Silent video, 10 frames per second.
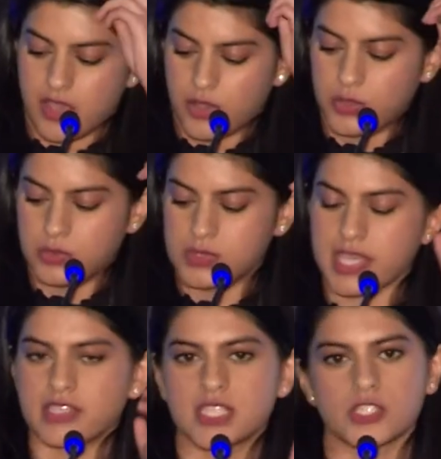whose
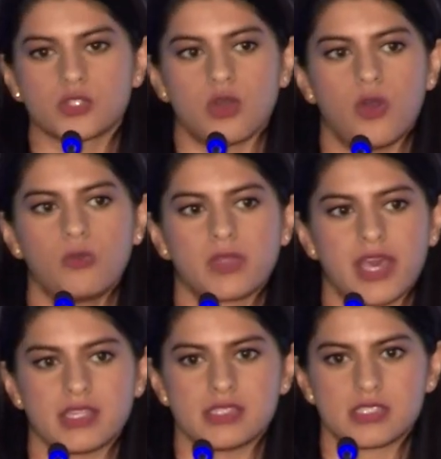ancestral
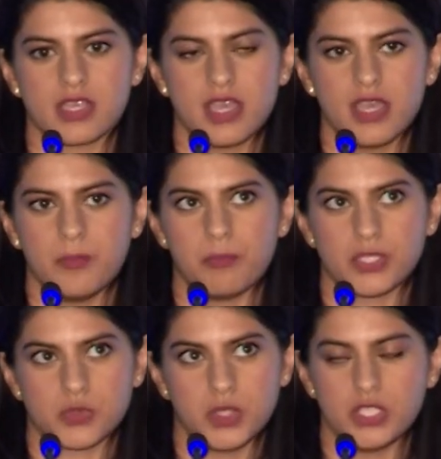homelands
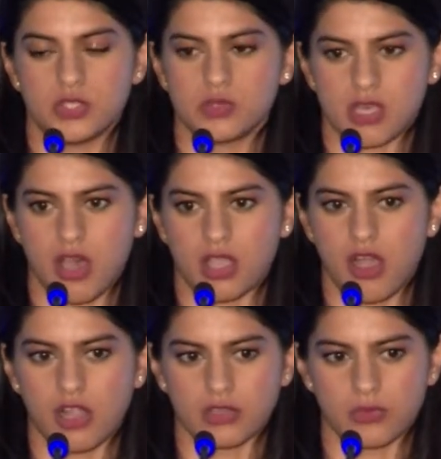between Utah,
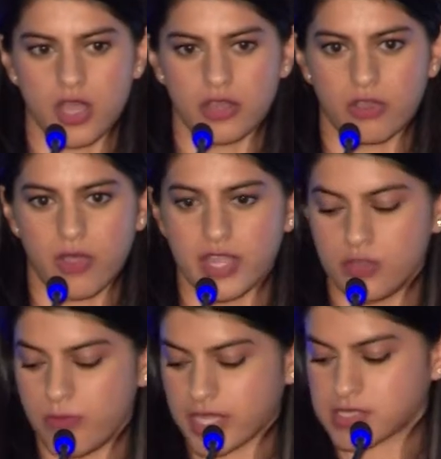Colorado, and
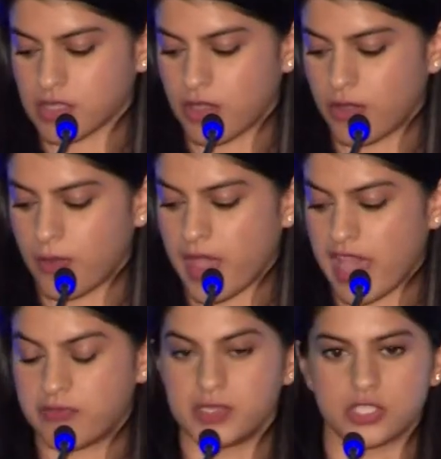New Mexico
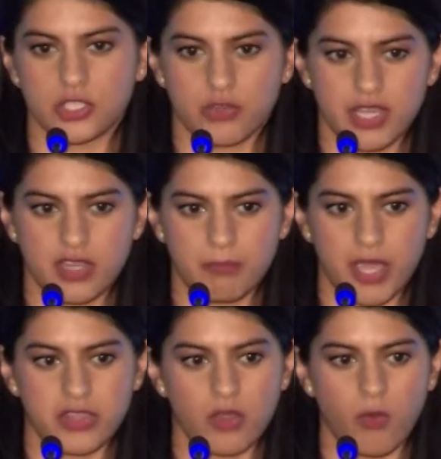have been degraded
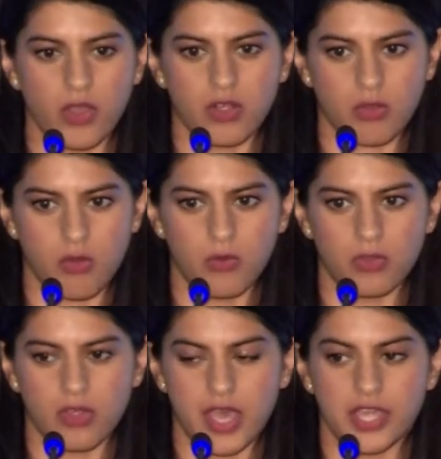by the oil,
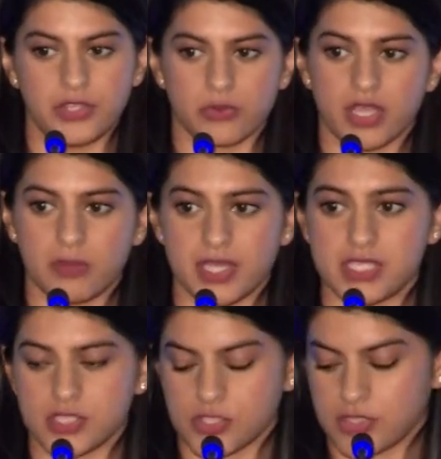coal, and uranium
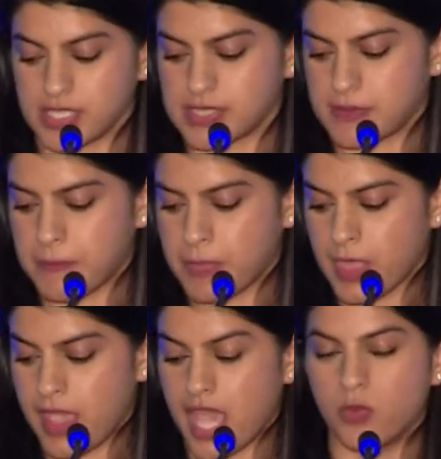industries,
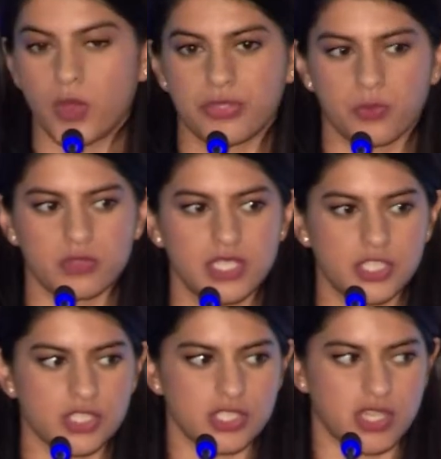and what the
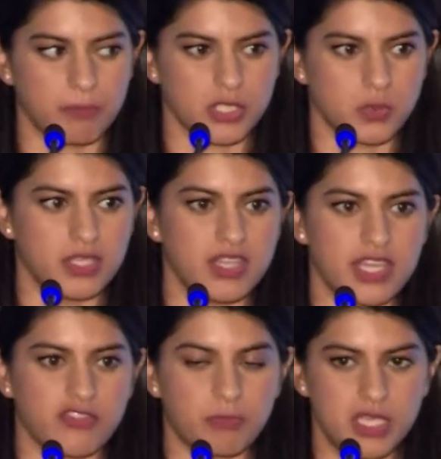relationship between
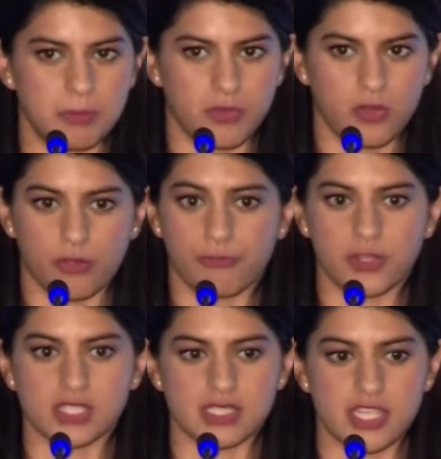Native people or
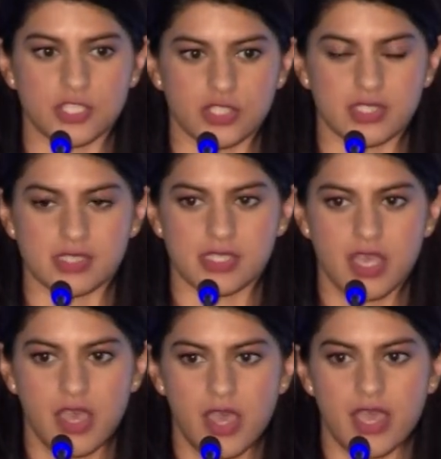First Nations
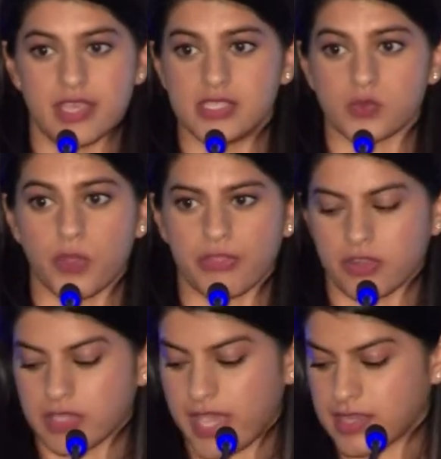is with
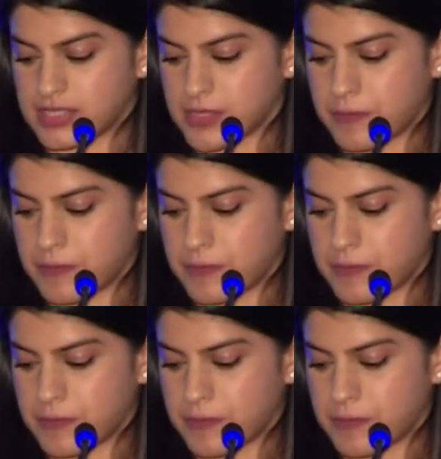their land.